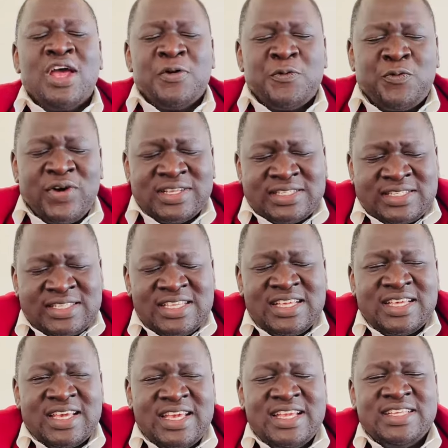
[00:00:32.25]
First
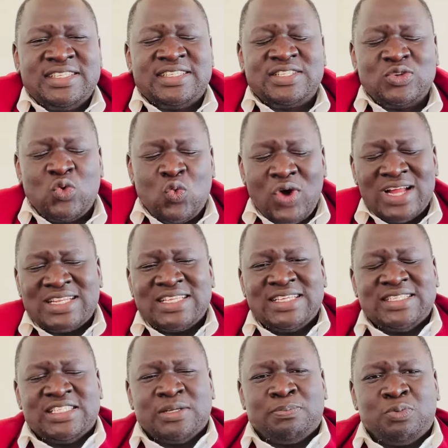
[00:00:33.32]
thing is, what is
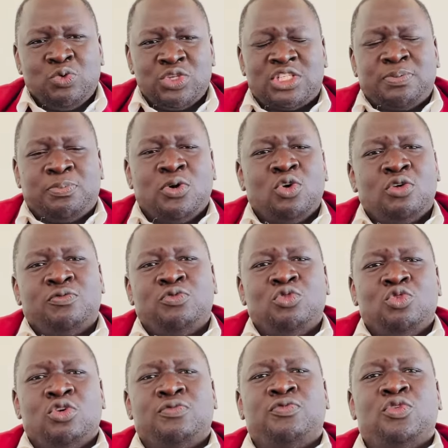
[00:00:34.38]
the principle of
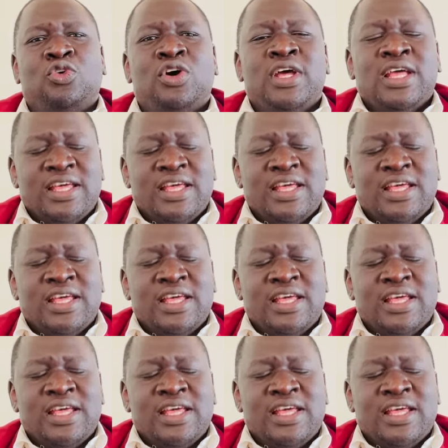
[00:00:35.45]
rule of law?